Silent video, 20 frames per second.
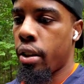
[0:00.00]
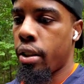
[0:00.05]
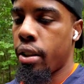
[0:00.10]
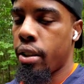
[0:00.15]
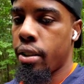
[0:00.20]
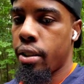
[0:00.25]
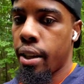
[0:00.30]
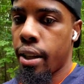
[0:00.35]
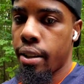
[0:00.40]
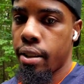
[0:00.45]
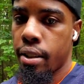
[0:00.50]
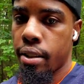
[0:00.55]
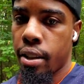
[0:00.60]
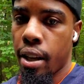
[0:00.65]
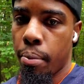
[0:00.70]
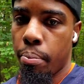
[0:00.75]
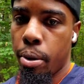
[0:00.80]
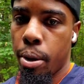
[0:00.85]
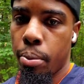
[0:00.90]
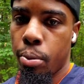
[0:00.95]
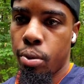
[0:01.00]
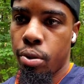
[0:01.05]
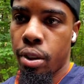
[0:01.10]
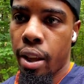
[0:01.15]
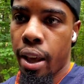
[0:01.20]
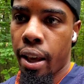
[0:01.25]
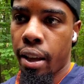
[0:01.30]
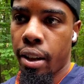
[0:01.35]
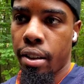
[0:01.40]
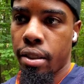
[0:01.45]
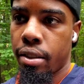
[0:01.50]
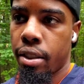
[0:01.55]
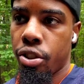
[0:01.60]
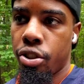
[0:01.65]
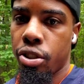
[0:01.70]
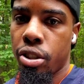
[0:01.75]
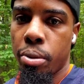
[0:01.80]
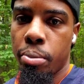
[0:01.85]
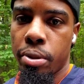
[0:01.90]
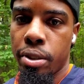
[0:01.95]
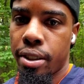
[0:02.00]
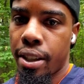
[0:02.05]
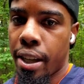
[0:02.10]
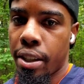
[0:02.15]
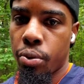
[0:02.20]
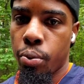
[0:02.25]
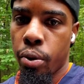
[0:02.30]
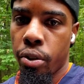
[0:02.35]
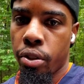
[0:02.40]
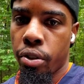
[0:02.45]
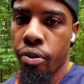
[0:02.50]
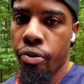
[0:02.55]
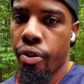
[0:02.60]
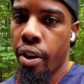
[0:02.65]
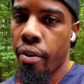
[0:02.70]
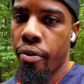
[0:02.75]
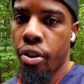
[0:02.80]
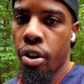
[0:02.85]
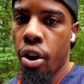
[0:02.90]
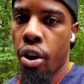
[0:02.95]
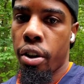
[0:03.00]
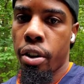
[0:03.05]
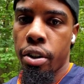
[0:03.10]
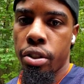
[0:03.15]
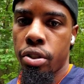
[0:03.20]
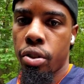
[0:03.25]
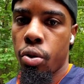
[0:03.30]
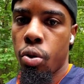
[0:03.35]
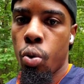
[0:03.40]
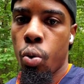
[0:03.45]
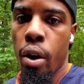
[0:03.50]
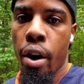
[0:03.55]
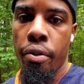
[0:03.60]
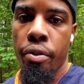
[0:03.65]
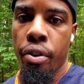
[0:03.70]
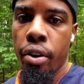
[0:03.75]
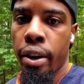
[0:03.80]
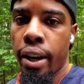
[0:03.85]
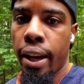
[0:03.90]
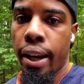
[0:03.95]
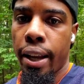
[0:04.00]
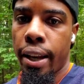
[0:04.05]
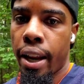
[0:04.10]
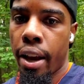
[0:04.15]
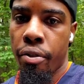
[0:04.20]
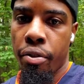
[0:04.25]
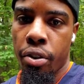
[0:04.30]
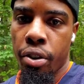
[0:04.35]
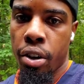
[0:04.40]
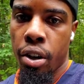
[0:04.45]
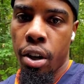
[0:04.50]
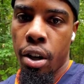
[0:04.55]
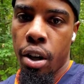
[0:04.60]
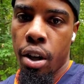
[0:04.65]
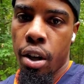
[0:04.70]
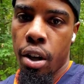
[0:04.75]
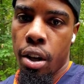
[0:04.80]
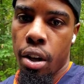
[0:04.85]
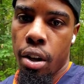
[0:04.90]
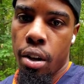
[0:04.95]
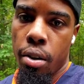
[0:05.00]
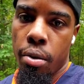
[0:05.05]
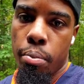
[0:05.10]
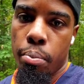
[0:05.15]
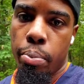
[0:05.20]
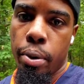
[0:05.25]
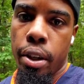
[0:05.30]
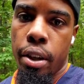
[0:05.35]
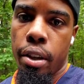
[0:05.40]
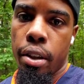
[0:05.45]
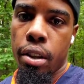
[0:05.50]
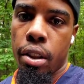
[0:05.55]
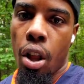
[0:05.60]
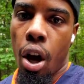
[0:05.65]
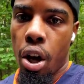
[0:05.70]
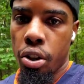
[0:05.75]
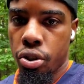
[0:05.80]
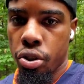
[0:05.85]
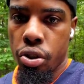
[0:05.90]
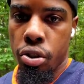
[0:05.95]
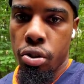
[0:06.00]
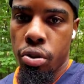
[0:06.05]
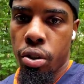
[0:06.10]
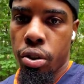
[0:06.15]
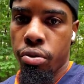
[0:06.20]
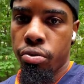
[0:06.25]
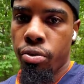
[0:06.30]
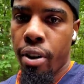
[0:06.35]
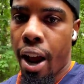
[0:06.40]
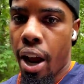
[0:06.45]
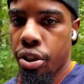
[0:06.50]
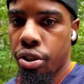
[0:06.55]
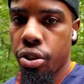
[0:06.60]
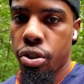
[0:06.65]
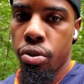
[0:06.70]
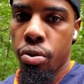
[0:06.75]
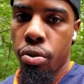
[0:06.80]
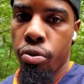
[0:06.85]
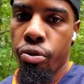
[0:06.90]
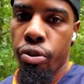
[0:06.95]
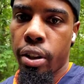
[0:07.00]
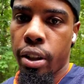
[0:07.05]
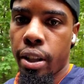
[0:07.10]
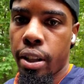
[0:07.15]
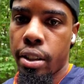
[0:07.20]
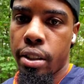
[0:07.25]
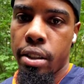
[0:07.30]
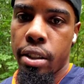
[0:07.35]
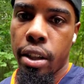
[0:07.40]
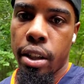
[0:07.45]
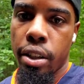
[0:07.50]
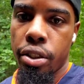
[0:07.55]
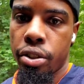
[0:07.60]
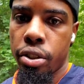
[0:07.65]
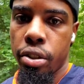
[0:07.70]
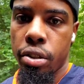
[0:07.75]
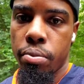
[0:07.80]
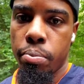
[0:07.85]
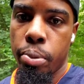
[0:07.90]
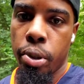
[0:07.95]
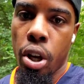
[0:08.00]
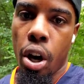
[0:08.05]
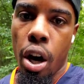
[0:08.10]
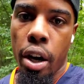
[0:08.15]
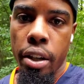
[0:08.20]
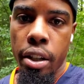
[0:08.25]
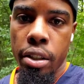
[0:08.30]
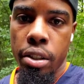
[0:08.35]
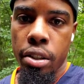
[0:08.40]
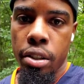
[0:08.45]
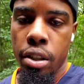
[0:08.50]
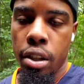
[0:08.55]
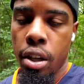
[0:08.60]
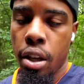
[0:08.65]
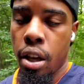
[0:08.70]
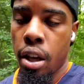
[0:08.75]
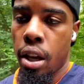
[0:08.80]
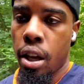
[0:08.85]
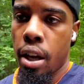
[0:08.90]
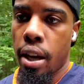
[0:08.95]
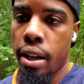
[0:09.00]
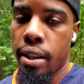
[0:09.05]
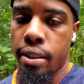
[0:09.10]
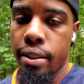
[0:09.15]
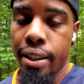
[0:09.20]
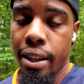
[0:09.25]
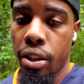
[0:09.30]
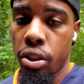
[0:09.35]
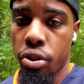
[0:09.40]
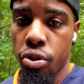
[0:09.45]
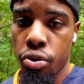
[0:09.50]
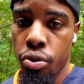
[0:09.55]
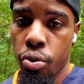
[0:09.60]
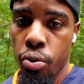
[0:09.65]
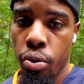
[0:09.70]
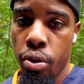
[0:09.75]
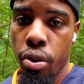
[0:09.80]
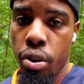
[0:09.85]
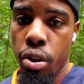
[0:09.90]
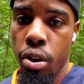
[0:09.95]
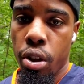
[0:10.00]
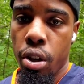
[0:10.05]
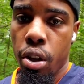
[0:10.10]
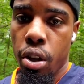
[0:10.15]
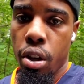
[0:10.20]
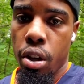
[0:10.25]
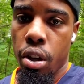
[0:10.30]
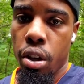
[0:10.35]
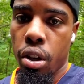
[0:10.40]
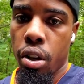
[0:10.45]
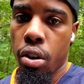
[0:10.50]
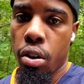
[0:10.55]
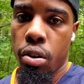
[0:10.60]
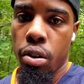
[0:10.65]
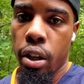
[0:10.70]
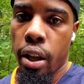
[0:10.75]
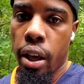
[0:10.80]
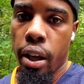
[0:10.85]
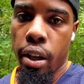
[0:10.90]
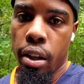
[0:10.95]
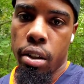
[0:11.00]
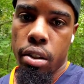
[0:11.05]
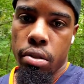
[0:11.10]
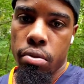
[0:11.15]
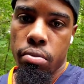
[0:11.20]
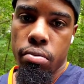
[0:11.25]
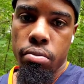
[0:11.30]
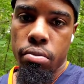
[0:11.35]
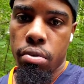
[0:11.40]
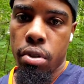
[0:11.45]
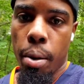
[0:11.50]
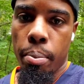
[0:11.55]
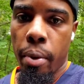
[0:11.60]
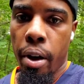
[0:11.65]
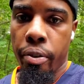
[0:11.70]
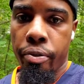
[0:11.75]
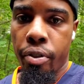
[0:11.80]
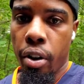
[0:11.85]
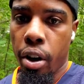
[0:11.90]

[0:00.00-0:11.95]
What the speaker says: these days, is that people, like, they're just obsessed with their favorite artist or whoever, and they can never be logical and rational and realistic and just be honest and say the truth. You know, like, I'm not